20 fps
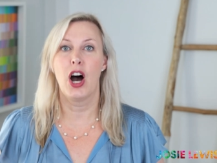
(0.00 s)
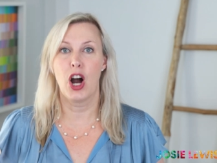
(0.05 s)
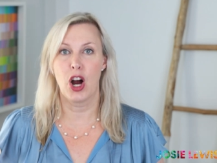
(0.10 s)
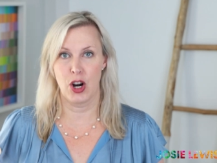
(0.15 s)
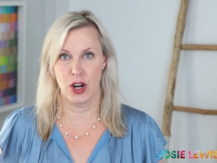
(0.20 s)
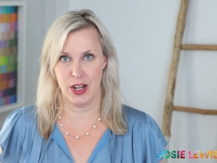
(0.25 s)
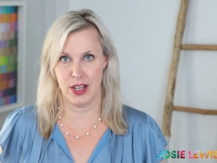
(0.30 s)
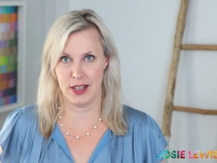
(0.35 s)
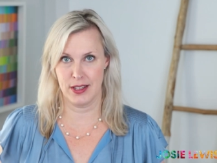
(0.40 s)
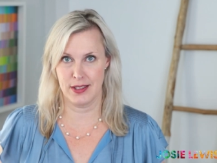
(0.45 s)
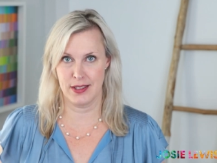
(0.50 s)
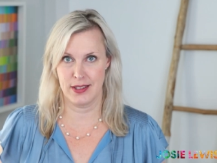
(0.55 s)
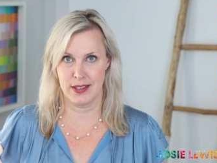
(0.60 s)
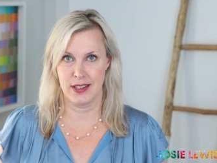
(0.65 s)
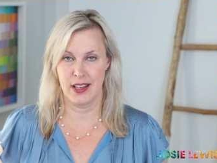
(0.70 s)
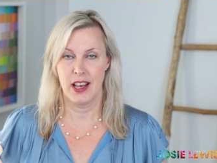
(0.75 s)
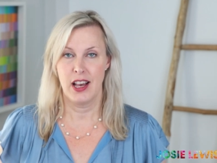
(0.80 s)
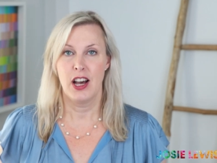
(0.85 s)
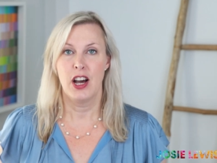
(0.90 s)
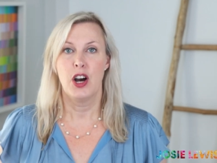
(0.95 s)

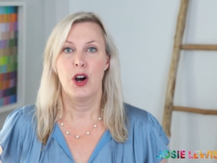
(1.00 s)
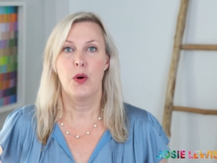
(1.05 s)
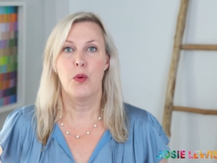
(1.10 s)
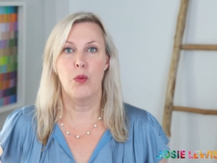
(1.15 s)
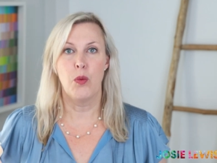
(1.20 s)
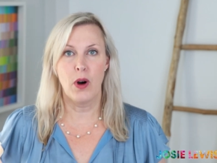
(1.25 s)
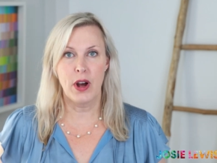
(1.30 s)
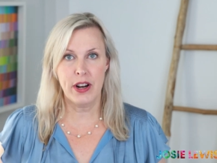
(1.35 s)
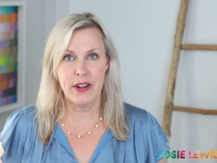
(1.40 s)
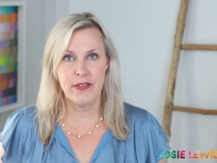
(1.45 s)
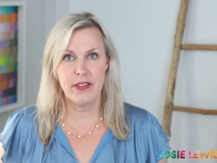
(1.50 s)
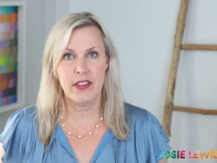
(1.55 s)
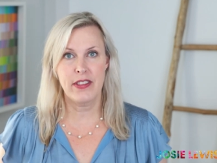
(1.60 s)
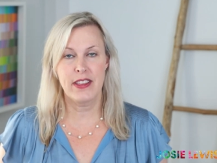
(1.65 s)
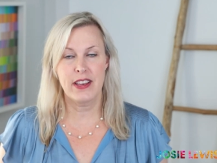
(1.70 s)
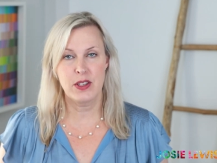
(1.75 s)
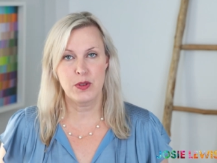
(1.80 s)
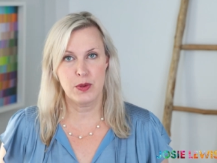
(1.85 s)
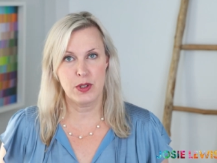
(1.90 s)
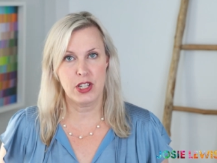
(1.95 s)
artists. One of the
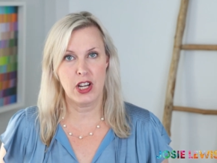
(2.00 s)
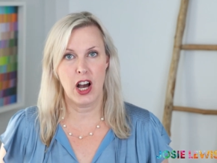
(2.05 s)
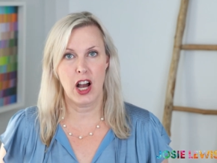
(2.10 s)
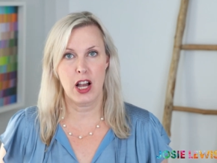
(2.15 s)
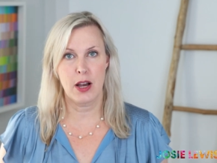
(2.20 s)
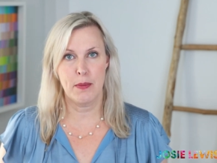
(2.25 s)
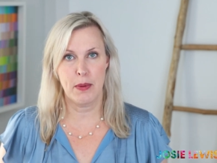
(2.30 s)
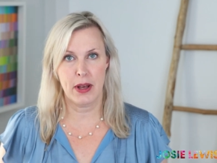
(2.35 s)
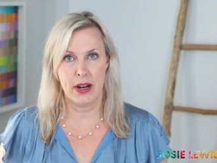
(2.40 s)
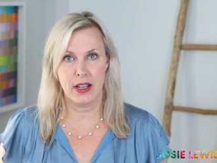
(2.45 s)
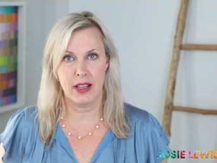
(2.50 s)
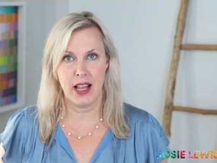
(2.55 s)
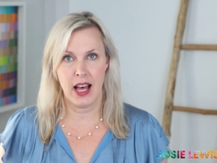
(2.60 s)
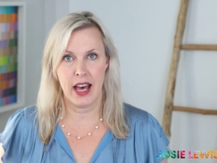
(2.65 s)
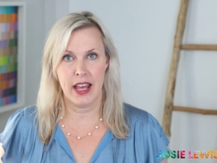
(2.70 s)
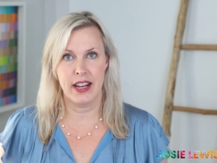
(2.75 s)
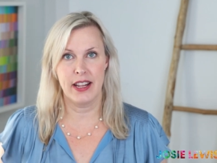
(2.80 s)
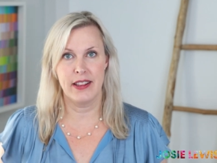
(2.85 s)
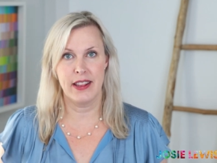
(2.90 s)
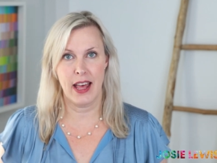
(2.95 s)
things we talk about a
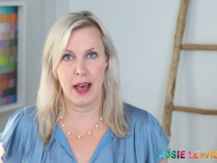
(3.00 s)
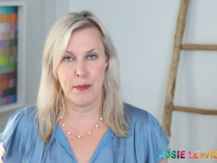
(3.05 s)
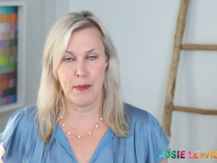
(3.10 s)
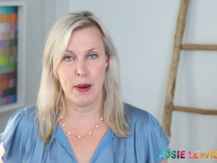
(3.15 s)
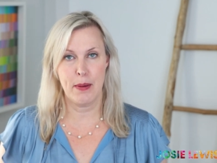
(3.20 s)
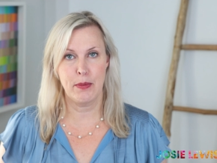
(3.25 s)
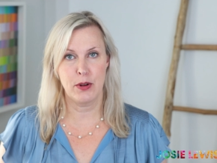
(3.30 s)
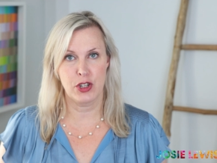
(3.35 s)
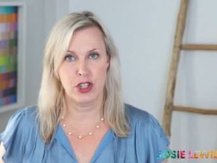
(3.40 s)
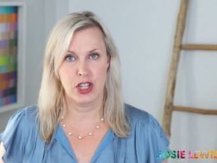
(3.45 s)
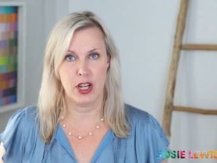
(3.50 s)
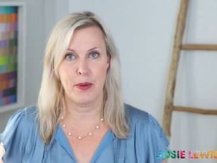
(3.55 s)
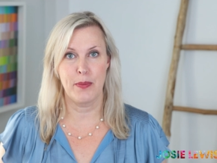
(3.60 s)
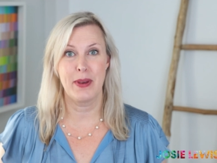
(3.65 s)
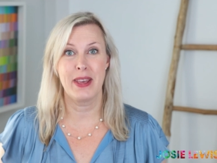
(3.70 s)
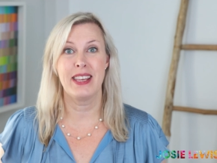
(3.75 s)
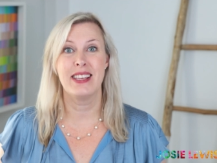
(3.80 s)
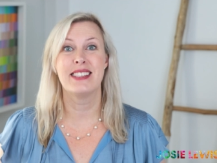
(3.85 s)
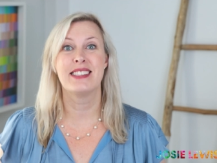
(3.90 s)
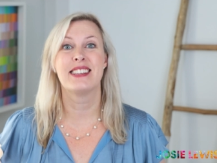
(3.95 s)
lot in that
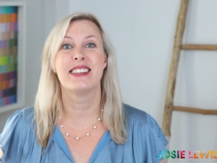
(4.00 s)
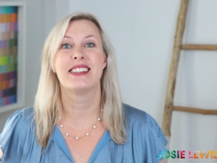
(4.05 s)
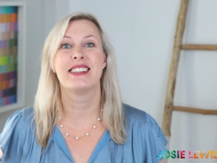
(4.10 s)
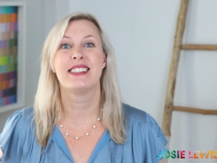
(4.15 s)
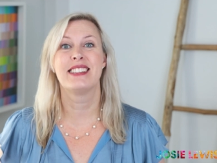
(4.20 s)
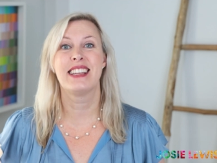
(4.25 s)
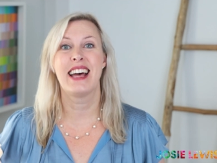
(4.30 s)
membership is